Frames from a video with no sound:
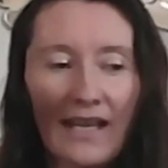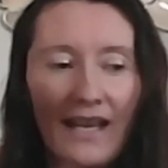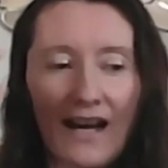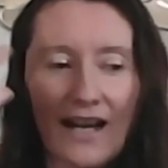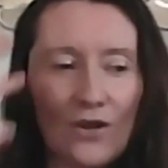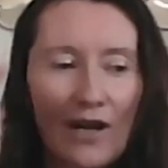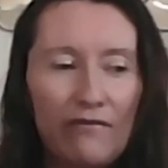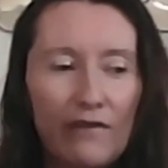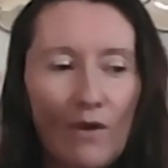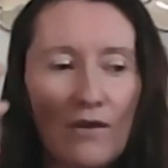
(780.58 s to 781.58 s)
I got
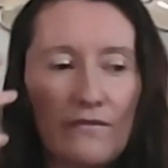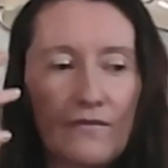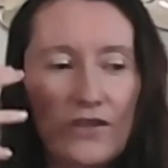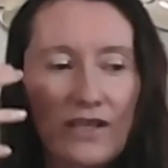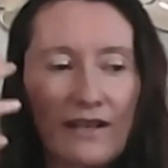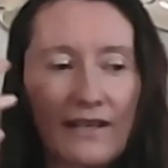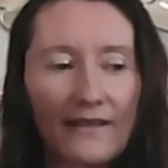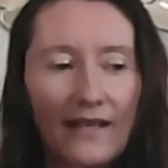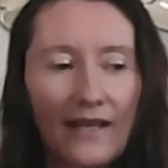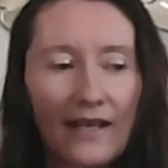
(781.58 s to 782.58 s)
everyone
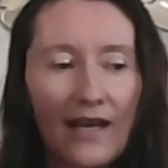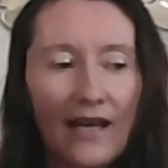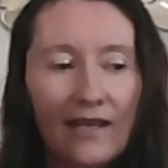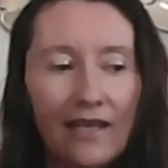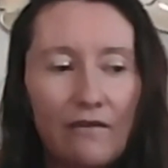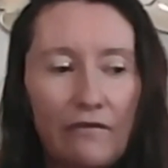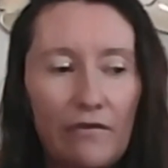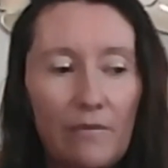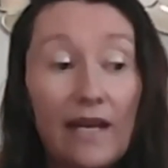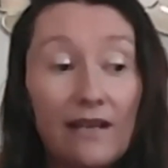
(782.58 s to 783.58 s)
visualizing a gift
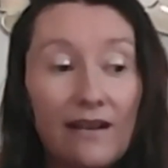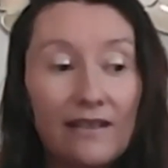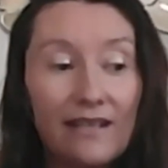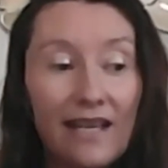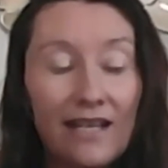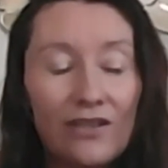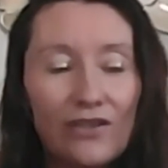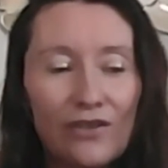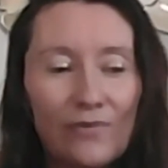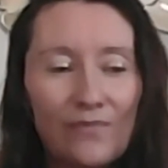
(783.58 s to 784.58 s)
from their guardian angel,